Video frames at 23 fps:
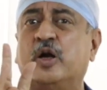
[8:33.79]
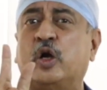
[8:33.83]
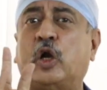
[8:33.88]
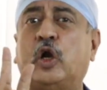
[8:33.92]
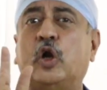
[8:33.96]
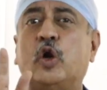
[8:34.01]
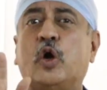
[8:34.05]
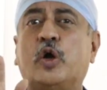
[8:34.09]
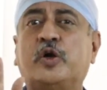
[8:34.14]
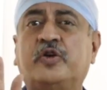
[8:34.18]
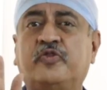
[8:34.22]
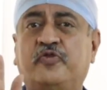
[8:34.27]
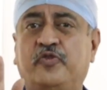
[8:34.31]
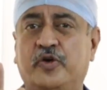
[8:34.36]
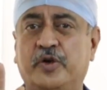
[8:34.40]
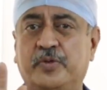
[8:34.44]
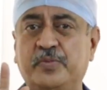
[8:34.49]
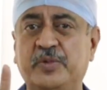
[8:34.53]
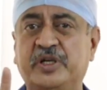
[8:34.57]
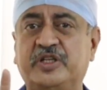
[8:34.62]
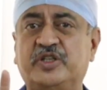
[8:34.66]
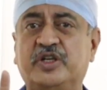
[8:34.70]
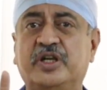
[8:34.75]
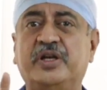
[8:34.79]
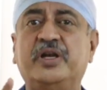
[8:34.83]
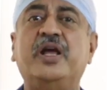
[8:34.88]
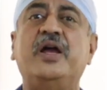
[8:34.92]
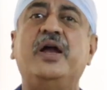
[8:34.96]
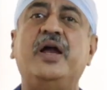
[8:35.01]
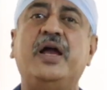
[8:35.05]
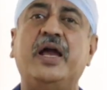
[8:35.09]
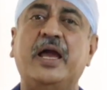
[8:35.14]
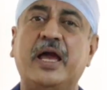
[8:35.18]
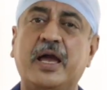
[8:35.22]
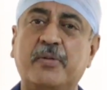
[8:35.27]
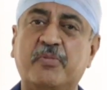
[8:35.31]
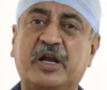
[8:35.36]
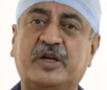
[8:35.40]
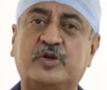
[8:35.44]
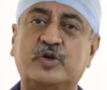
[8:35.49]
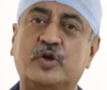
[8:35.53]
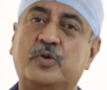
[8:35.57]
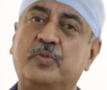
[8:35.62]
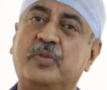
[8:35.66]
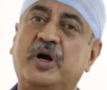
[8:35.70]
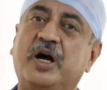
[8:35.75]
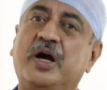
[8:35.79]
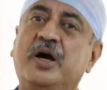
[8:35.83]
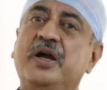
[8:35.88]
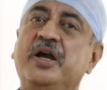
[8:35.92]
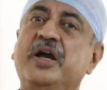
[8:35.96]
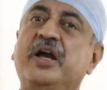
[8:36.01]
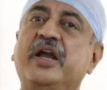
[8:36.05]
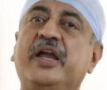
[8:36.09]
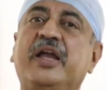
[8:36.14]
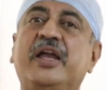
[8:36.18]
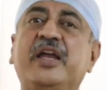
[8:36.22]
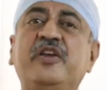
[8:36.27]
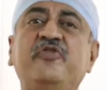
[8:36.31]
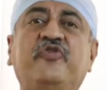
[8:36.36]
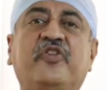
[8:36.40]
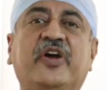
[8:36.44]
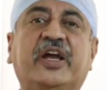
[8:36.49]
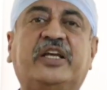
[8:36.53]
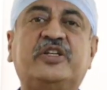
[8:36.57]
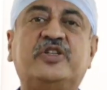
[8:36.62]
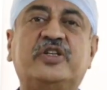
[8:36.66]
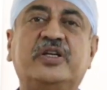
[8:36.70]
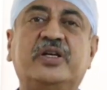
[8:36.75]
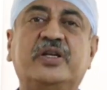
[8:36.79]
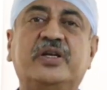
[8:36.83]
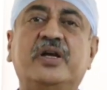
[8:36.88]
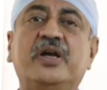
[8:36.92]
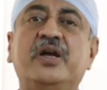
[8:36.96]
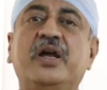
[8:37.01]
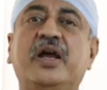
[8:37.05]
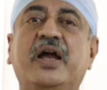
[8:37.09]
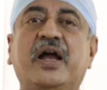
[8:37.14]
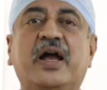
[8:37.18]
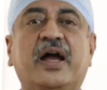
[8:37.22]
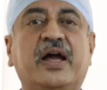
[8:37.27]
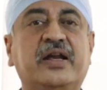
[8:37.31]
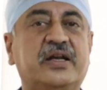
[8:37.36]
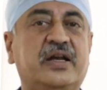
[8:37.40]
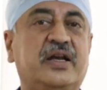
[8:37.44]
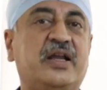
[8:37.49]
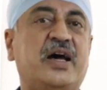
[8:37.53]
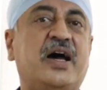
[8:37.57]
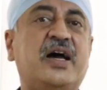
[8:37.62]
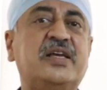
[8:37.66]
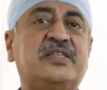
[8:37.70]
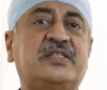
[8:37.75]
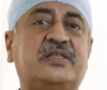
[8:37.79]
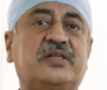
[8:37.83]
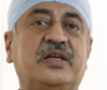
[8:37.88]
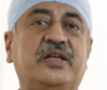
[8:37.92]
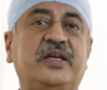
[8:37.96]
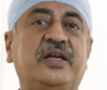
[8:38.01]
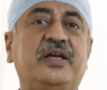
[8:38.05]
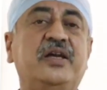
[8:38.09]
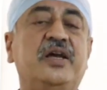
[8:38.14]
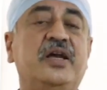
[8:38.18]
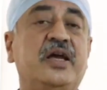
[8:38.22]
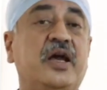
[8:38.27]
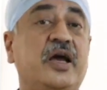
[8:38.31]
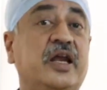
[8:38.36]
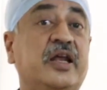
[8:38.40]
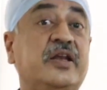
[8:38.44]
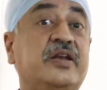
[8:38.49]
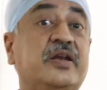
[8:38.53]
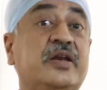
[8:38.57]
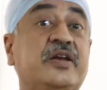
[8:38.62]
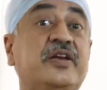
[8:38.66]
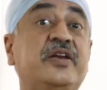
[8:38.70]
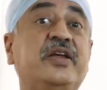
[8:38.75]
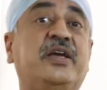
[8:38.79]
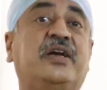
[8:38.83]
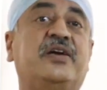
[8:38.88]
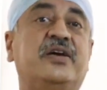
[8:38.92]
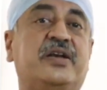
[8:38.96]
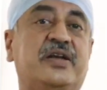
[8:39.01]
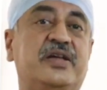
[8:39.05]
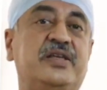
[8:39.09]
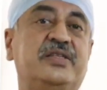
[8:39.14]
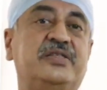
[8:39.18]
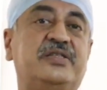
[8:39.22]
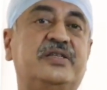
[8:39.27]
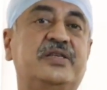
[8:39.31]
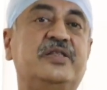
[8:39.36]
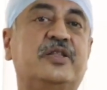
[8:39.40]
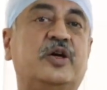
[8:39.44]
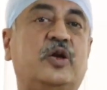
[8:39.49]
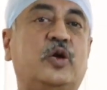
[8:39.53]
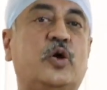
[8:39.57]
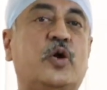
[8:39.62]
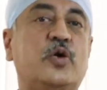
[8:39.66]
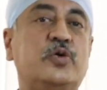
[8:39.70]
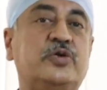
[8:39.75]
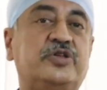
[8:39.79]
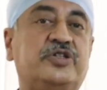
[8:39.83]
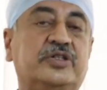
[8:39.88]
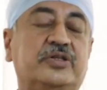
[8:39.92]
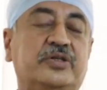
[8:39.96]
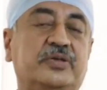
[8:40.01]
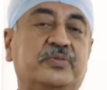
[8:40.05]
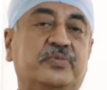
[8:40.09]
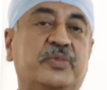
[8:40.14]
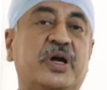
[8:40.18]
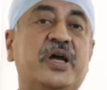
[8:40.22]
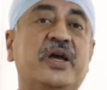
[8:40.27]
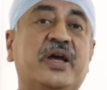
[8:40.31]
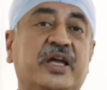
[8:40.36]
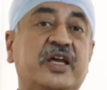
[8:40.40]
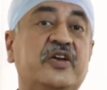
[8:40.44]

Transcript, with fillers: clot formation, hematoma, infection, and lastly, recurrence in the long term.